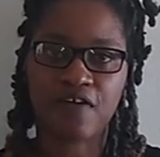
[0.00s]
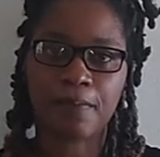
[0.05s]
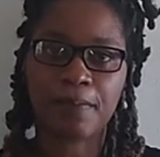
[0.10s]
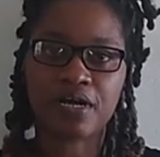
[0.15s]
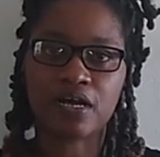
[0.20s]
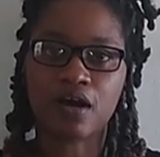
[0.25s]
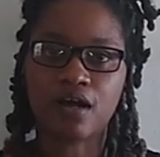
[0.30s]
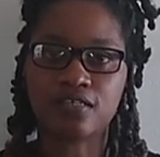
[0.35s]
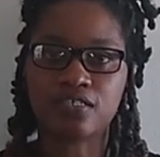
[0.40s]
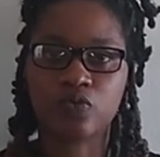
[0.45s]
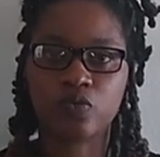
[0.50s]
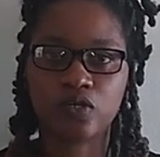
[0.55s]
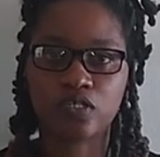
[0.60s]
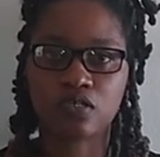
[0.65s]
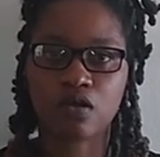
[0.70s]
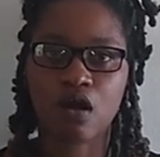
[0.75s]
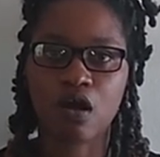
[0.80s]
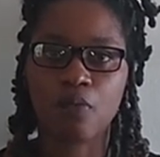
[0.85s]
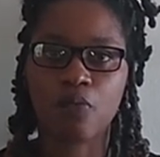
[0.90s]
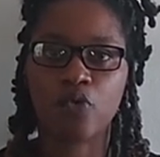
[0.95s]
And because it was
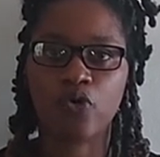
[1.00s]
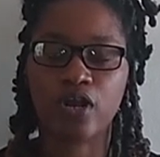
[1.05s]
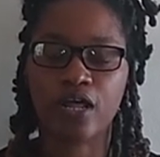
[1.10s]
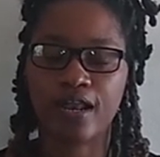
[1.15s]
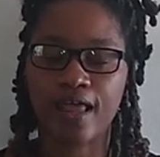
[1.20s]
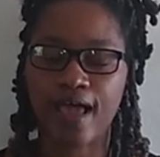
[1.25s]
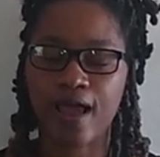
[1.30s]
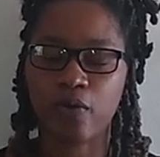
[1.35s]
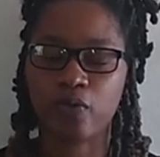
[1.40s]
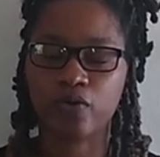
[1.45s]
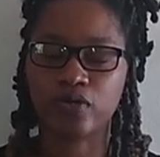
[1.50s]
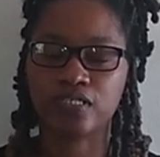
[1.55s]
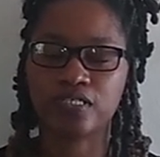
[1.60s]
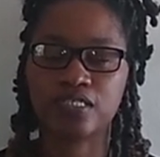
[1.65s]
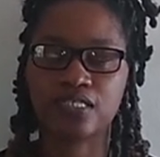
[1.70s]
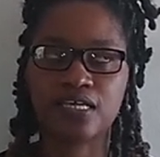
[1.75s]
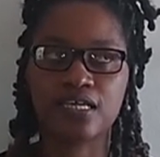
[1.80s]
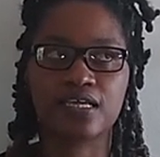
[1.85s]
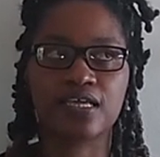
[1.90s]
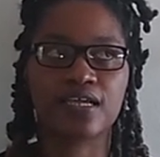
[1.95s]
hormonal, I was
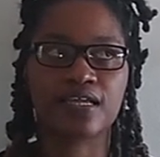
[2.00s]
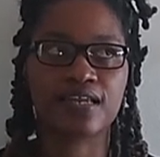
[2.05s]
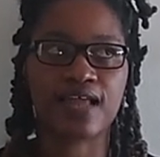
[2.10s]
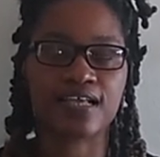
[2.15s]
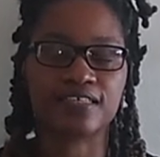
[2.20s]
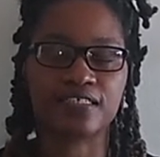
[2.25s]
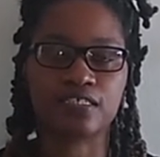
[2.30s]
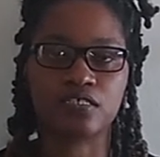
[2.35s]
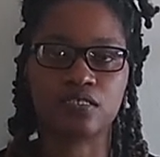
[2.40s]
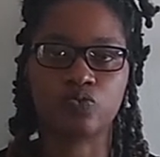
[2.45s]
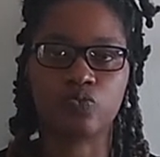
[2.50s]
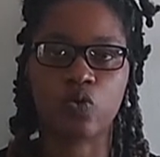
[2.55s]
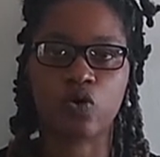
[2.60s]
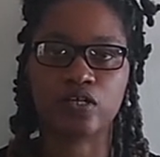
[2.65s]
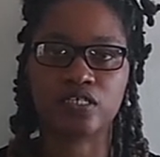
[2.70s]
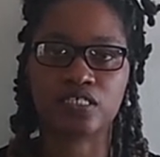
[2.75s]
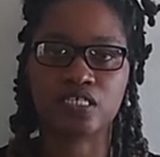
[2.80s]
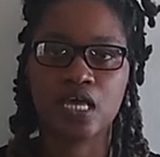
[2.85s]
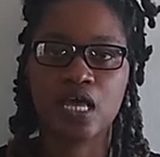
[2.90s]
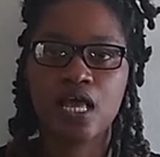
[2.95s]
thinking that it
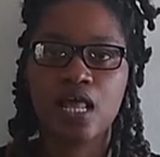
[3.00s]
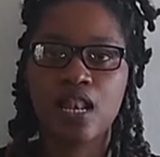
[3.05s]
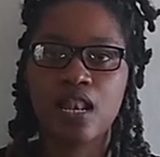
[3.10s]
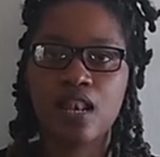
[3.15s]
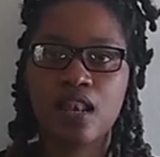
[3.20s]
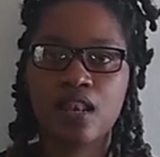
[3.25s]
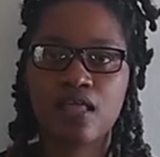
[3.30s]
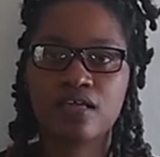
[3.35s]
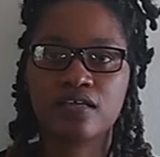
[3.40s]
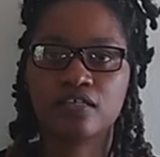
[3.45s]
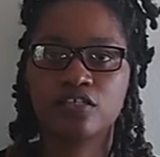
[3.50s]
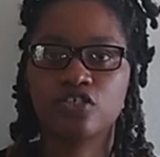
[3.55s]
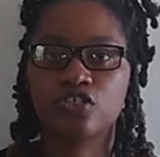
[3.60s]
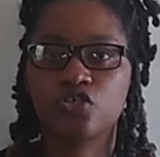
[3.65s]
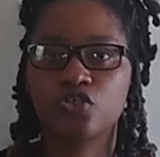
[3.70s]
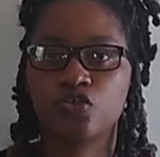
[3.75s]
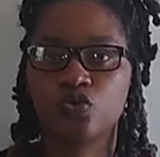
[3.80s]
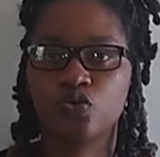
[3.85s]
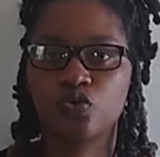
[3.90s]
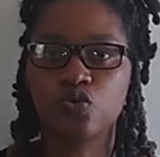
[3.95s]
was
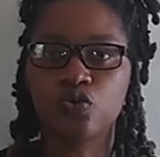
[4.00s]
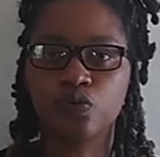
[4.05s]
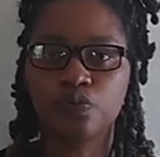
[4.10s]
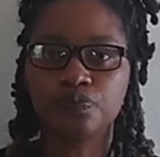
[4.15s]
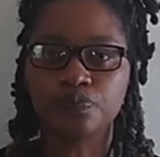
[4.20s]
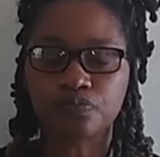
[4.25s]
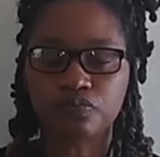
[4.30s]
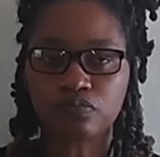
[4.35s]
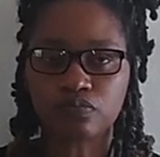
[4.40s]
linked to